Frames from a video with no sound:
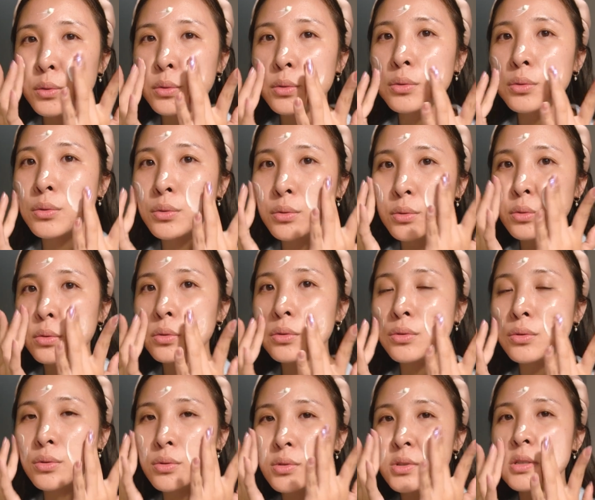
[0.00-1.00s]

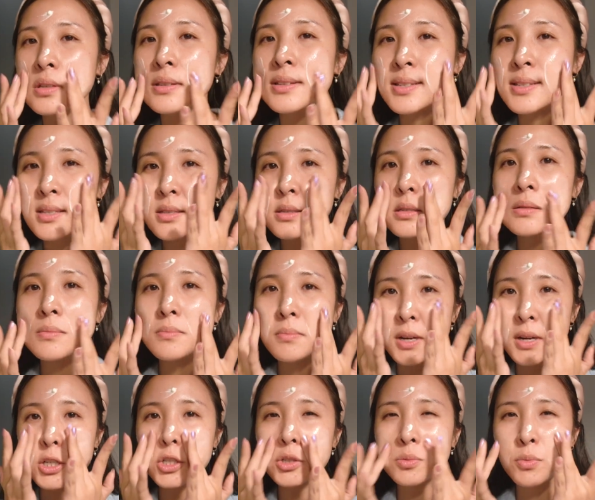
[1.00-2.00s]
Ooh, so this is a
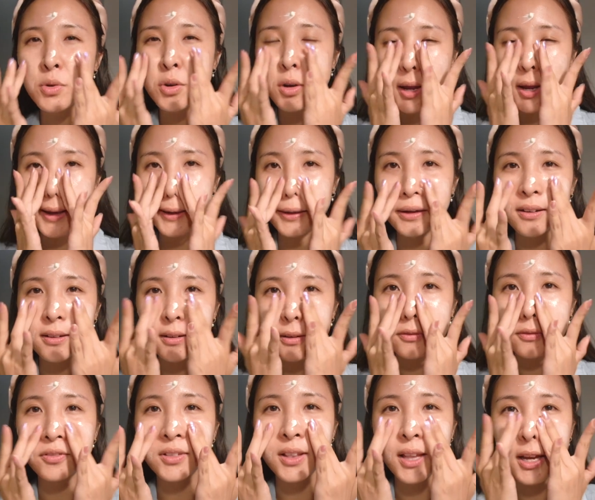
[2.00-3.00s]
much more kind
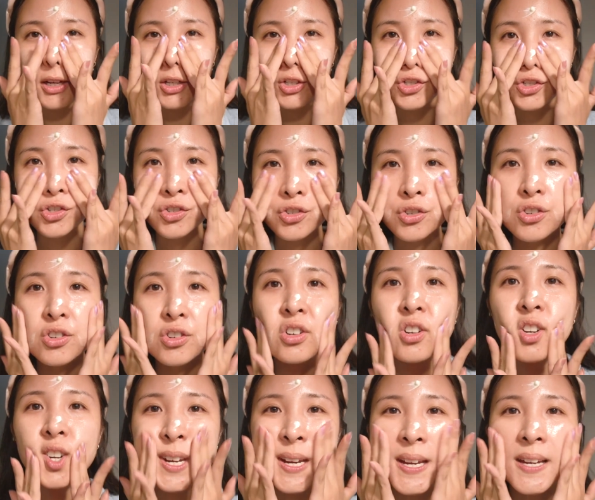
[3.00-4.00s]
of
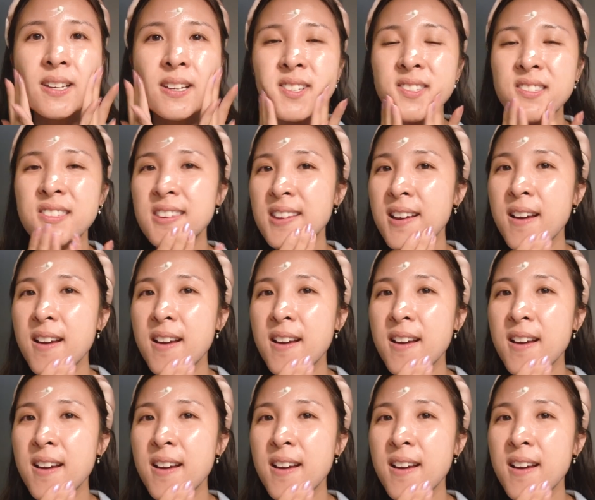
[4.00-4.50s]
luxurious